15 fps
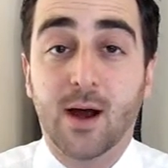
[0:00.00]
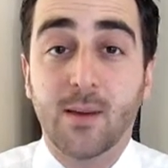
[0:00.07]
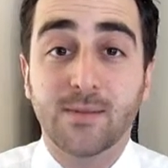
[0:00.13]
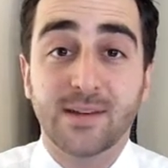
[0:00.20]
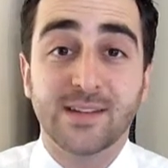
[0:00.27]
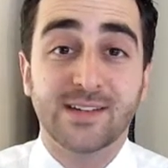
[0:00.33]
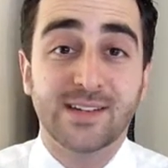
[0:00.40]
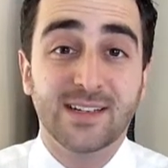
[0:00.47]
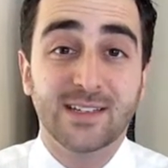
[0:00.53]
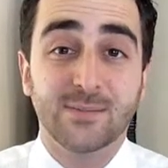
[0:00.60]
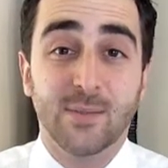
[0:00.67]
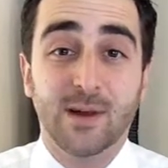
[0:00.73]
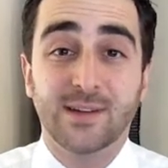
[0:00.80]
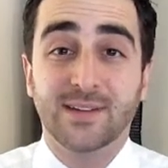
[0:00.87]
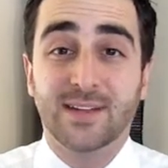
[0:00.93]
up to 6
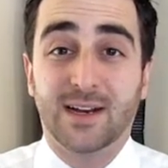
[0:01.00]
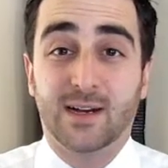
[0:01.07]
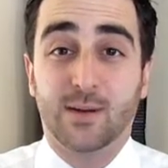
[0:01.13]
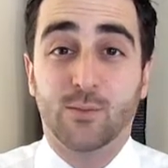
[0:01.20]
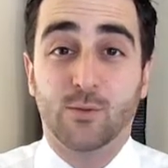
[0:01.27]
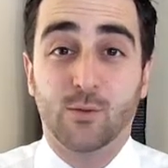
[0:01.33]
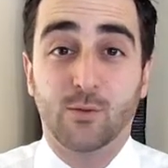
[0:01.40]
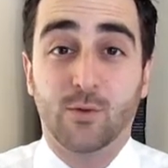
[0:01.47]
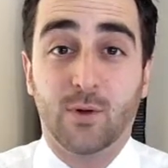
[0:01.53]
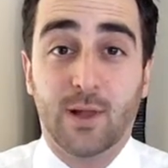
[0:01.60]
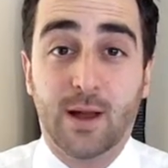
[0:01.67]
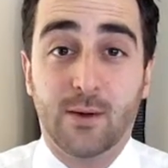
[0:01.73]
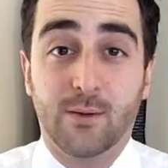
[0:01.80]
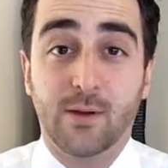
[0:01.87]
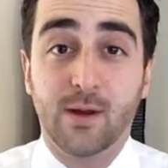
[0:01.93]
months to get an
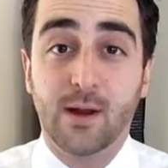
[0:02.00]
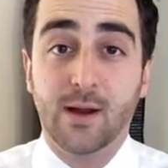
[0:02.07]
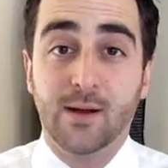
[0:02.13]
approval out.